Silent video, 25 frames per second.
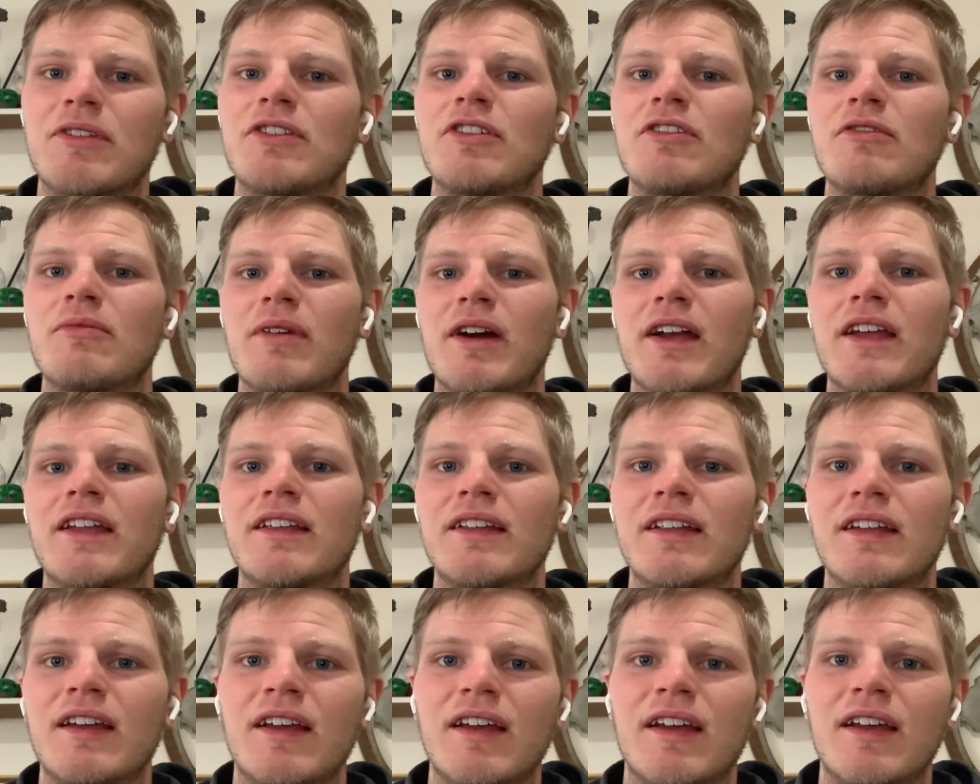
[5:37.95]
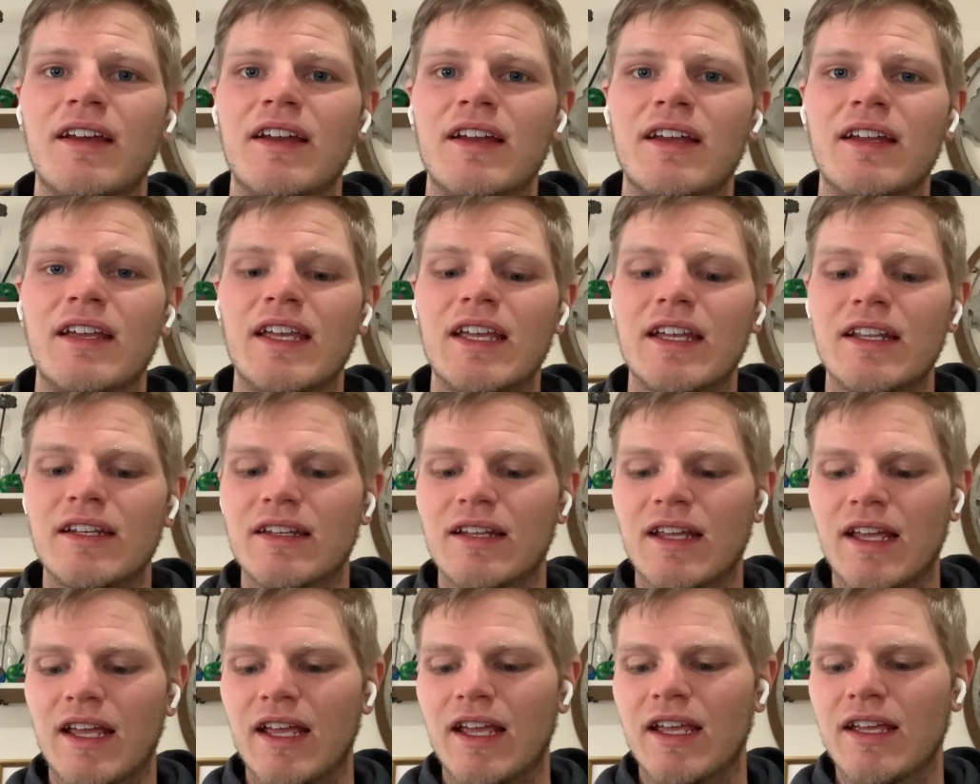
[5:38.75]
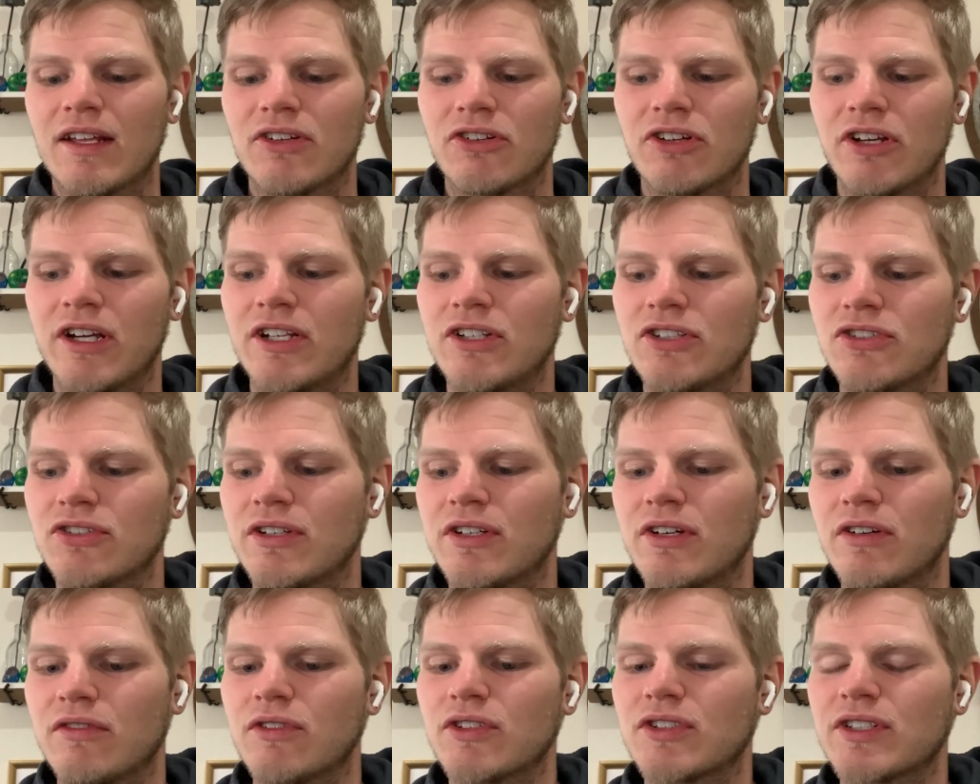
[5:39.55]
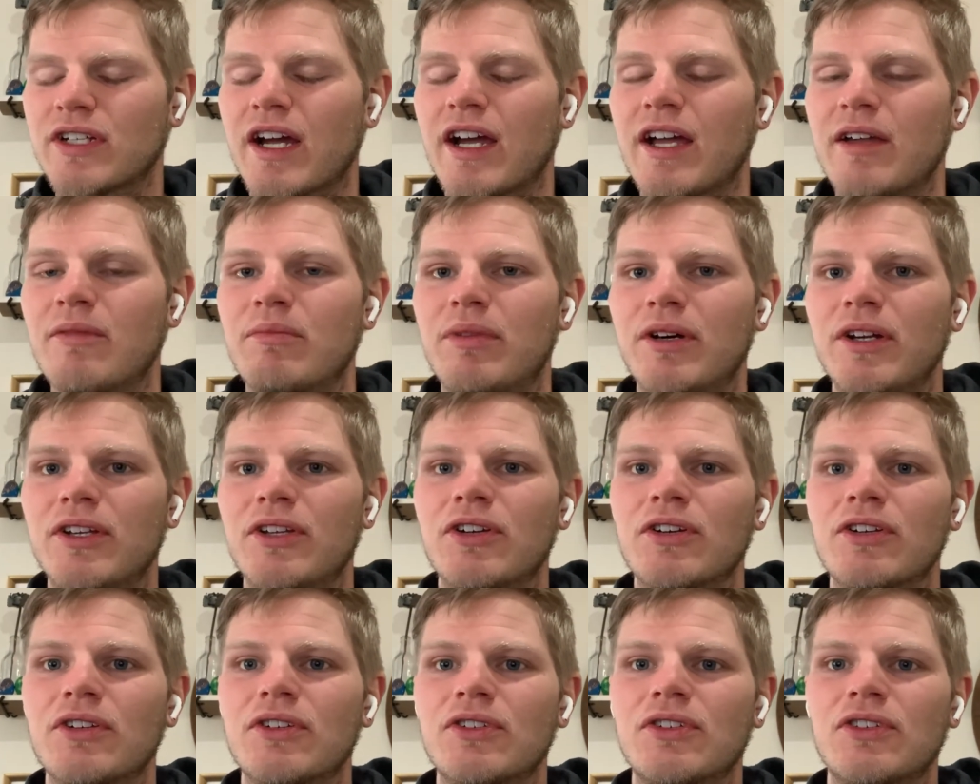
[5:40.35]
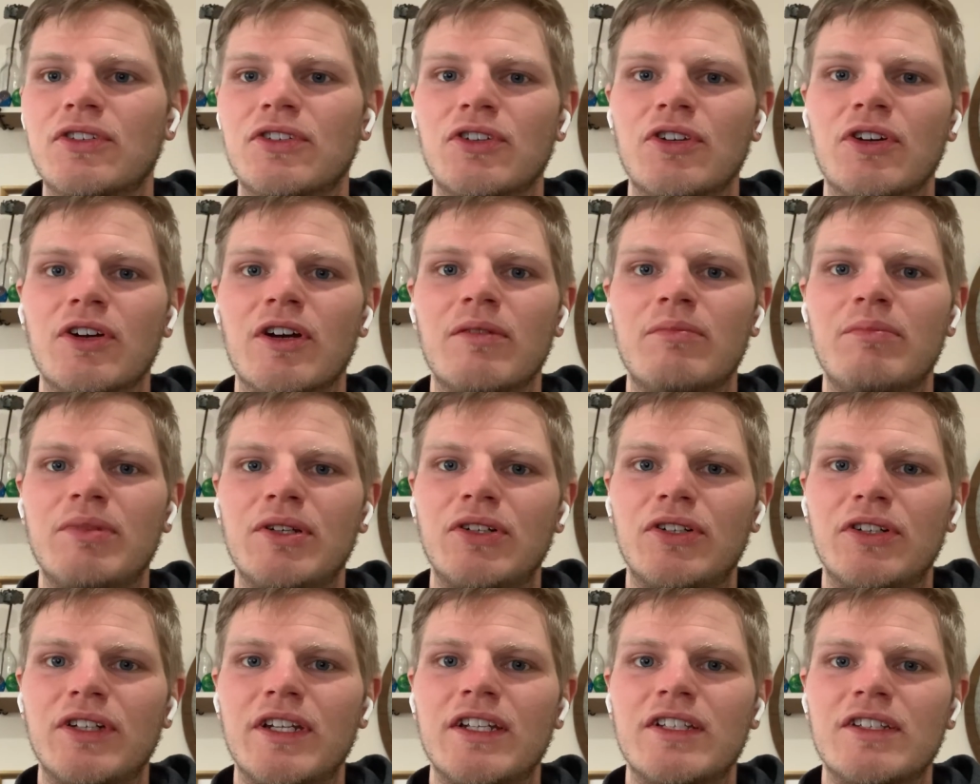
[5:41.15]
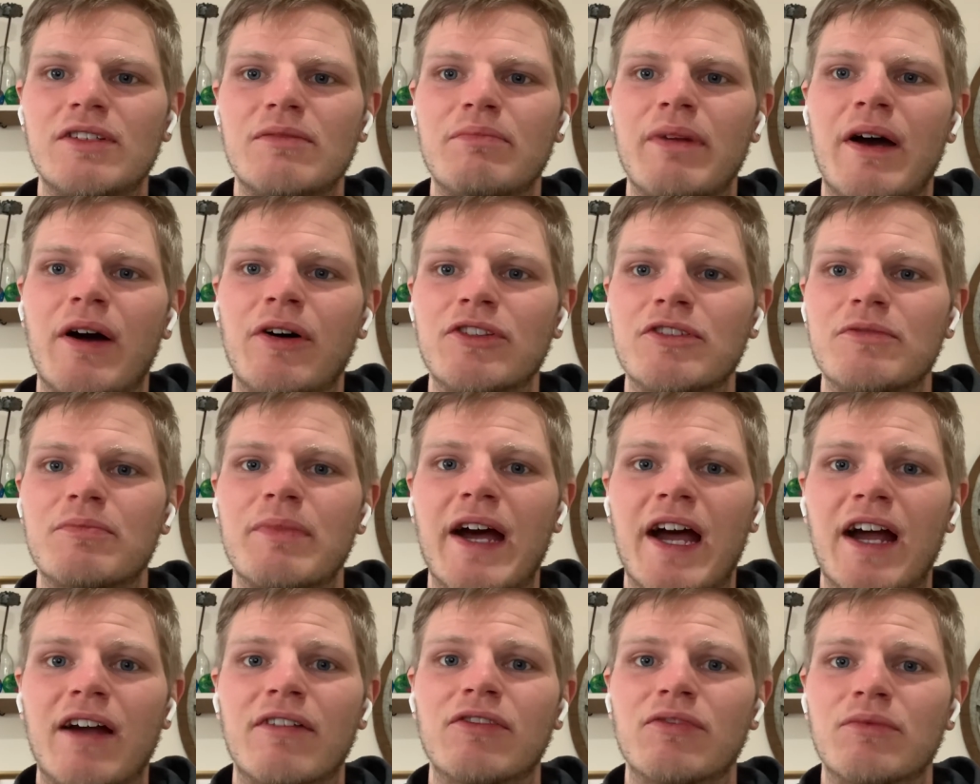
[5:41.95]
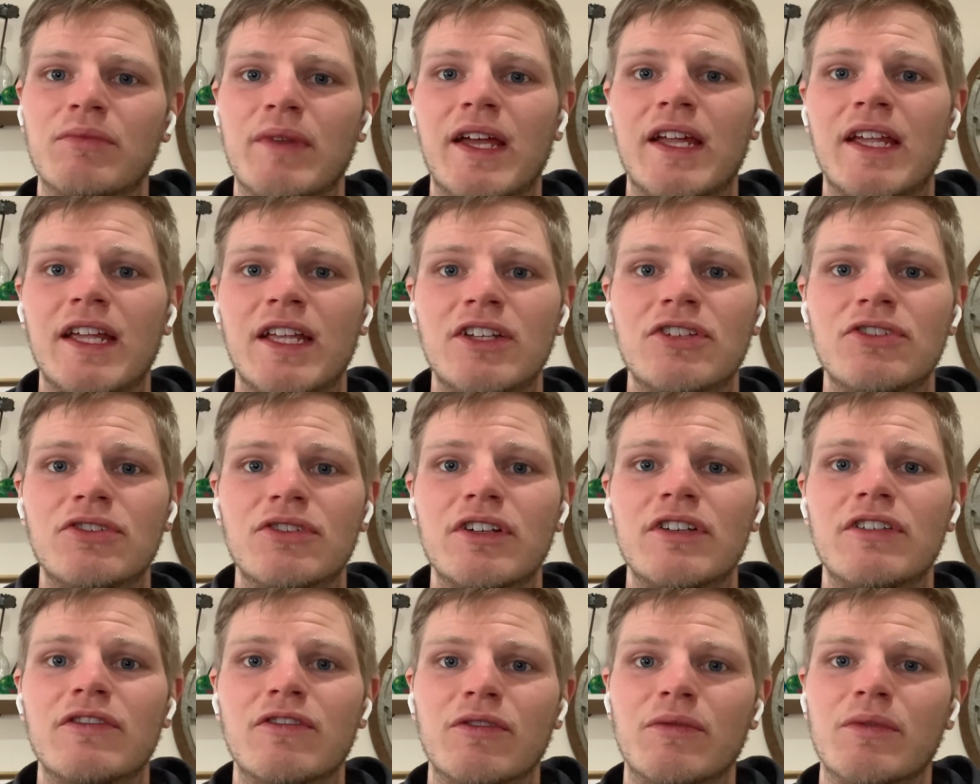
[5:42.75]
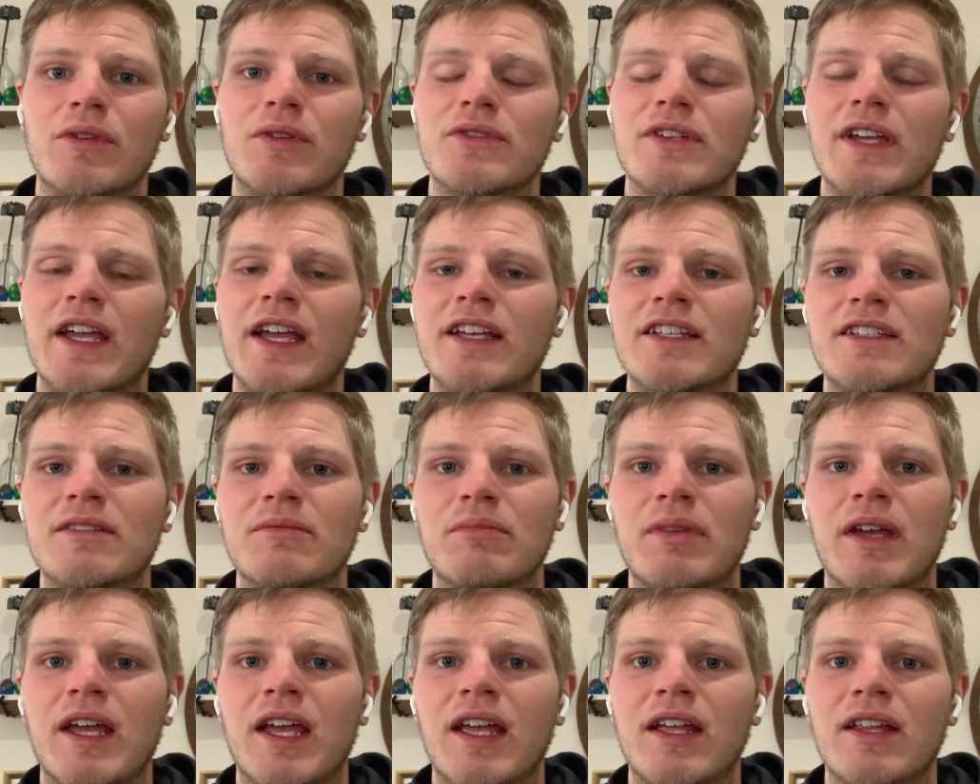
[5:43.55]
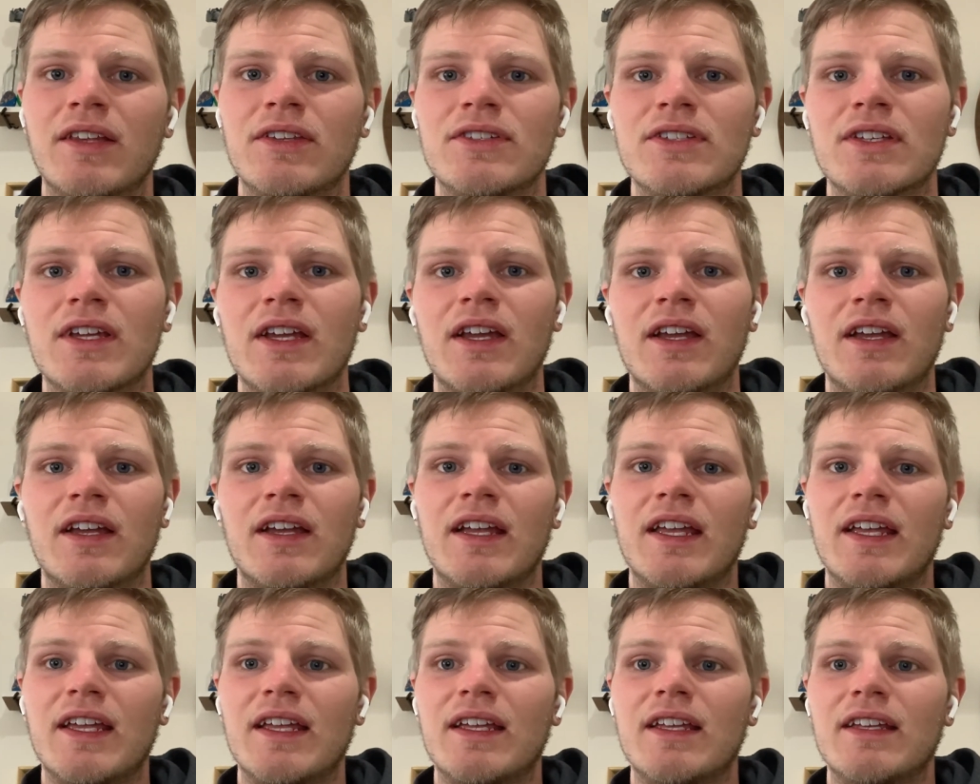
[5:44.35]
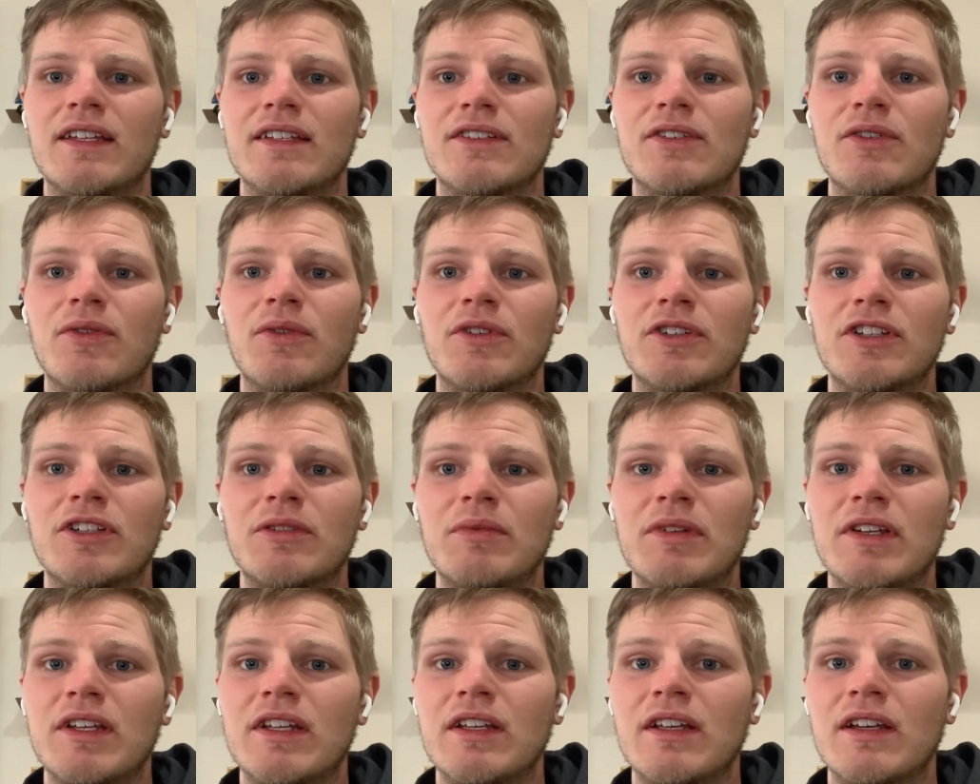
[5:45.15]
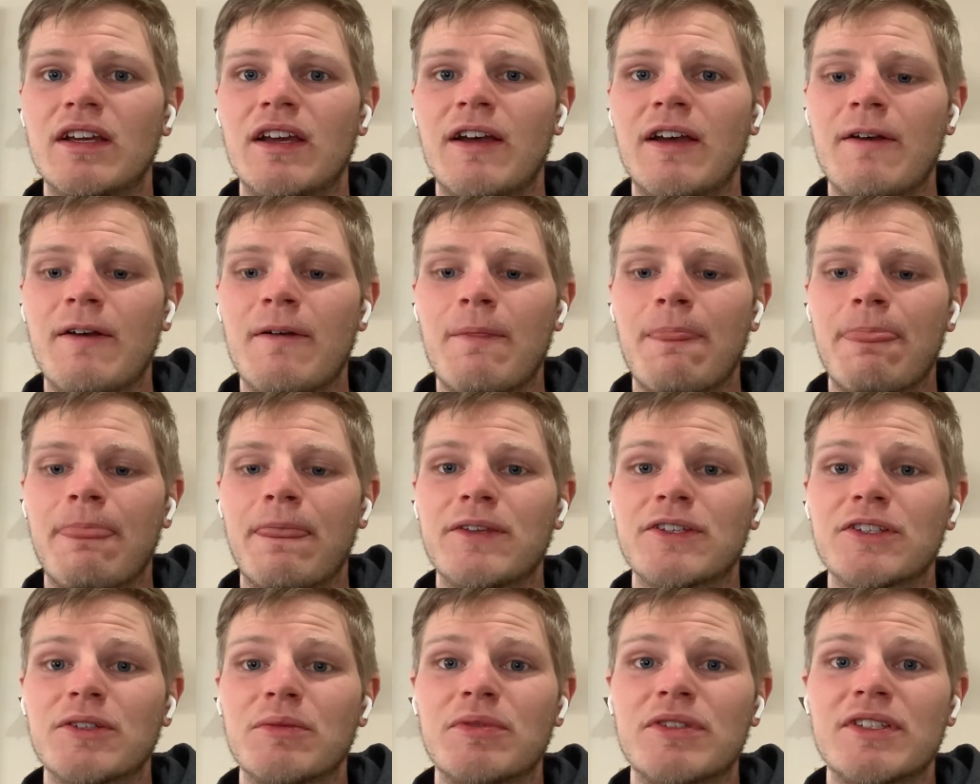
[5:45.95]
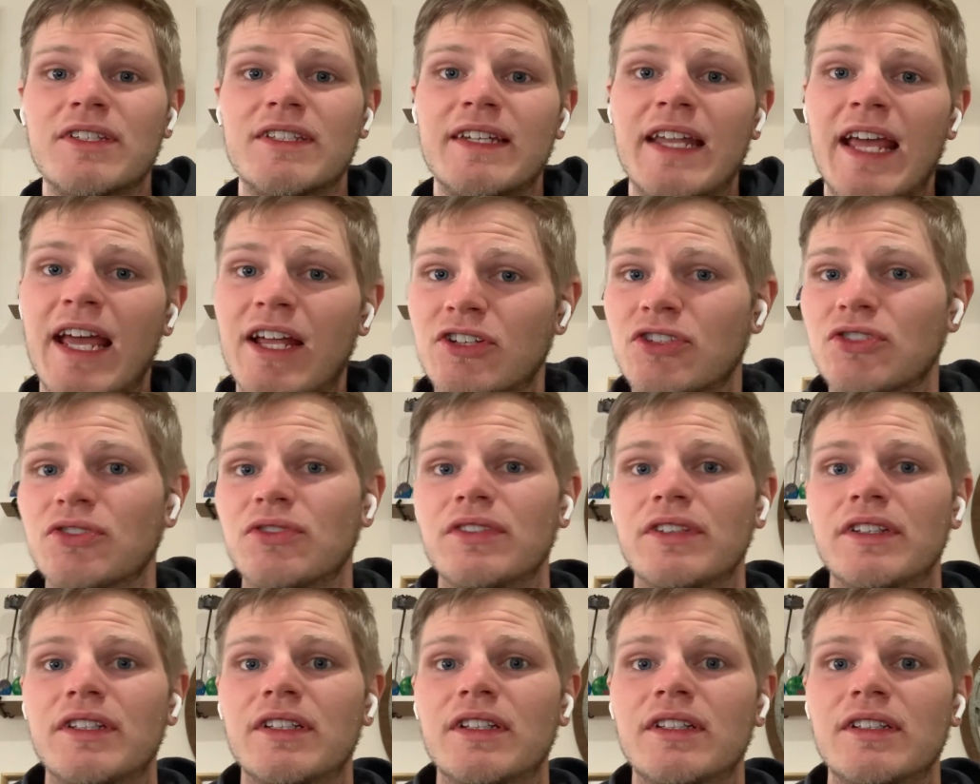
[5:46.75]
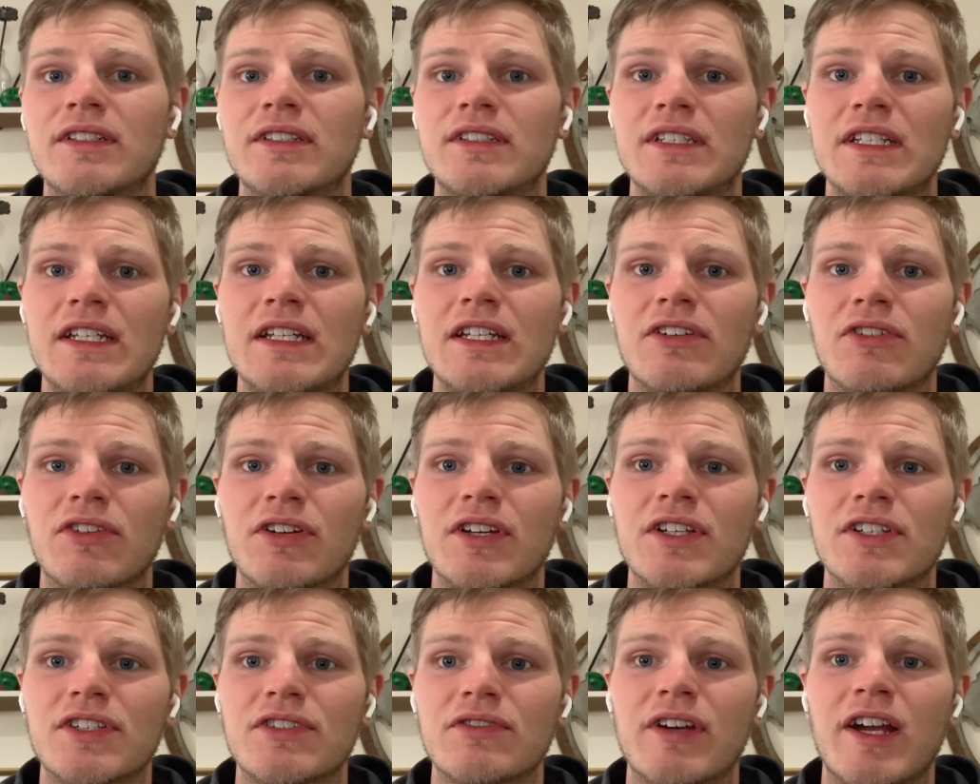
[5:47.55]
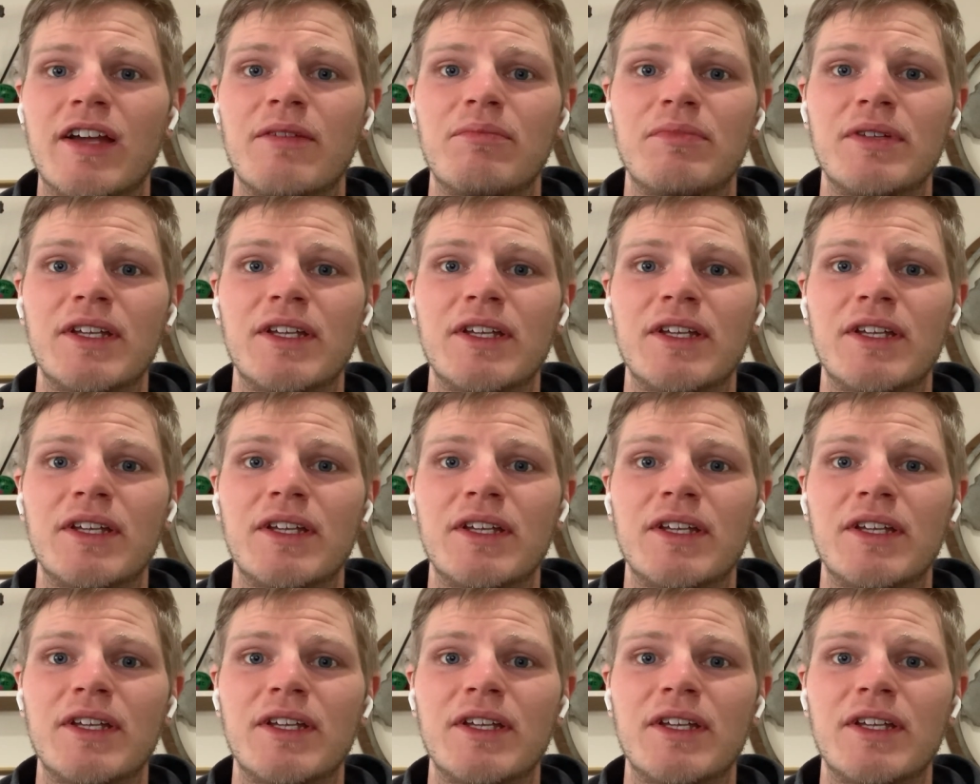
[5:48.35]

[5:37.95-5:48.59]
You might get an ache or injury over time, but your ability to bounce back from that injury, from those aches and pains, is going to be substantially decreased, right?